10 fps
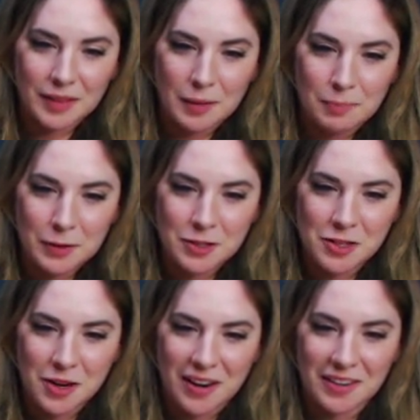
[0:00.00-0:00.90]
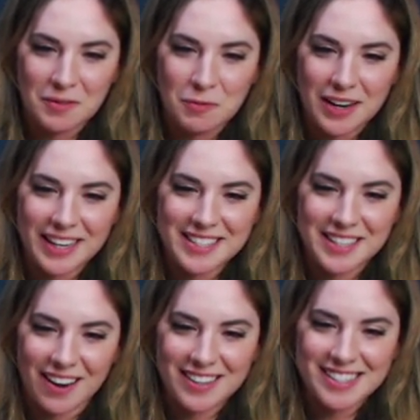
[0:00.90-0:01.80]
Boostron, what can
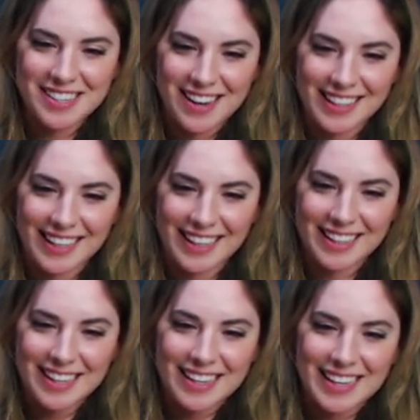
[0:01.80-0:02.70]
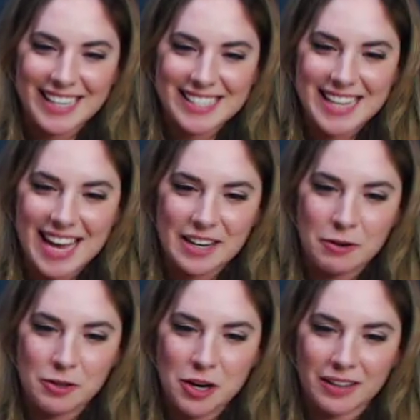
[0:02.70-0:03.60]
dogs not eat? Is that
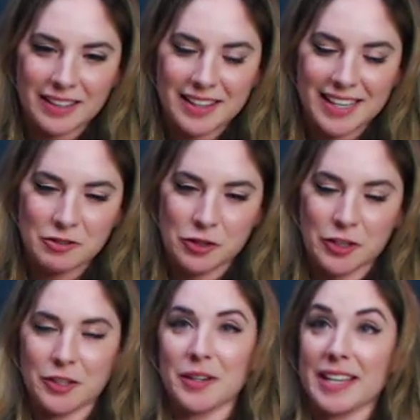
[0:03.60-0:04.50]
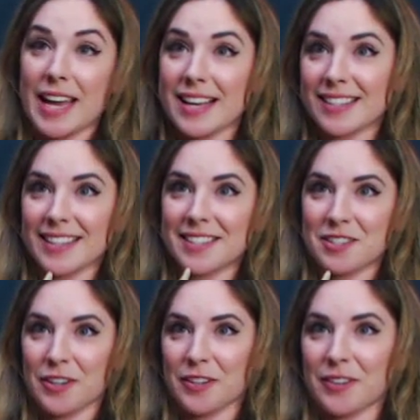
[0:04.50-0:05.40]
no chocolate thing true? Yes, it's
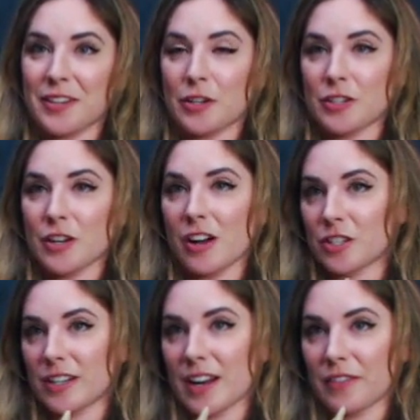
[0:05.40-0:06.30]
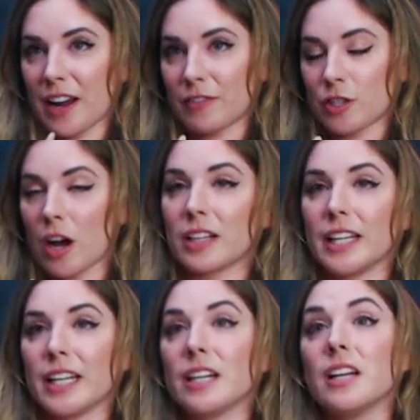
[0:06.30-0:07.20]
true. Your dog should never have
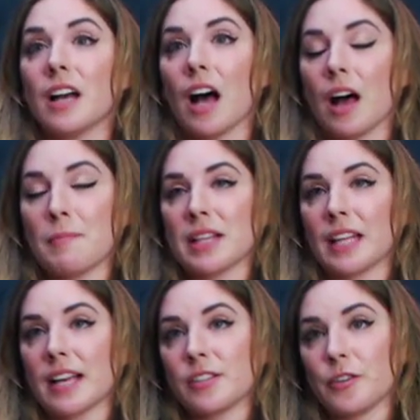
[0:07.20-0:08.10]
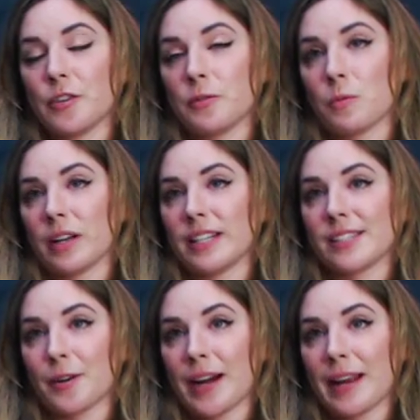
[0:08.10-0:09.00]
chocolate. A lesser known one
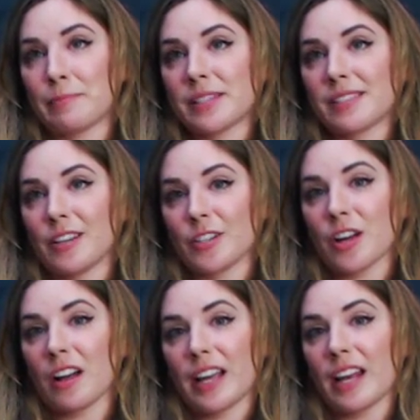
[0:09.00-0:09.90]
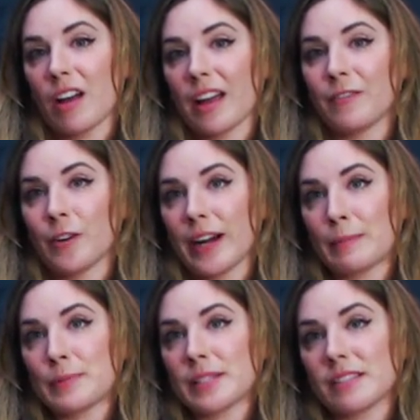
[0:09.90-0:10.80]
is grapes. Your dog cannot have
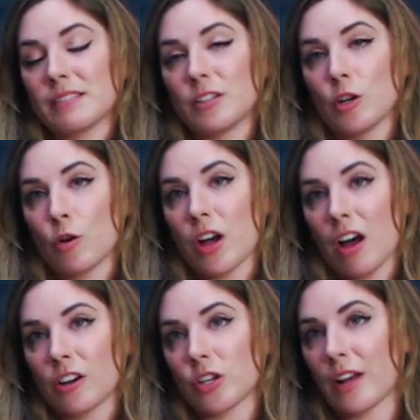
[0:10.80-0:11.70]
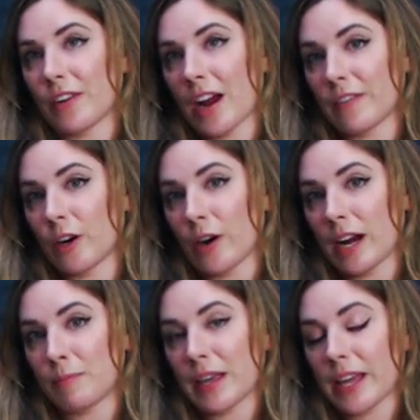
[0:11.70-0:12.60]
grapes. No dog should ever have a
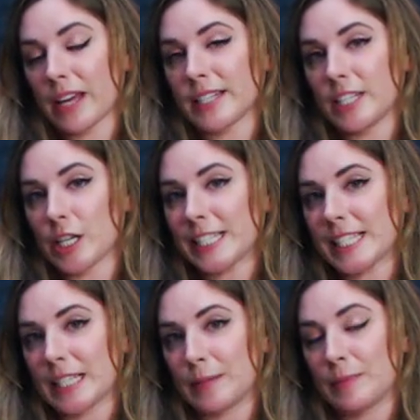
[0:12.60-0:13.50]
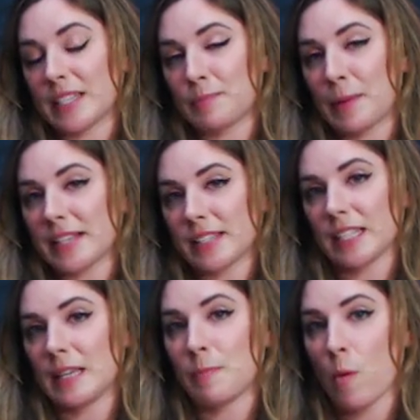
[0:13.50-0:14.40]
grape. They can't digest them. It's
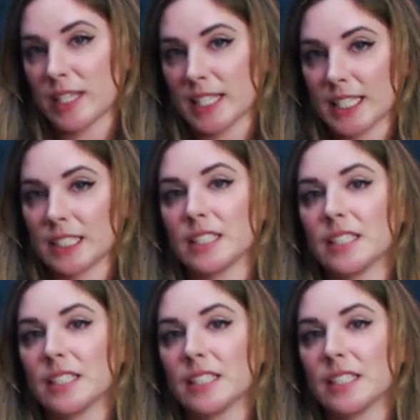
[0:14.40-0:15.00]
basically poison.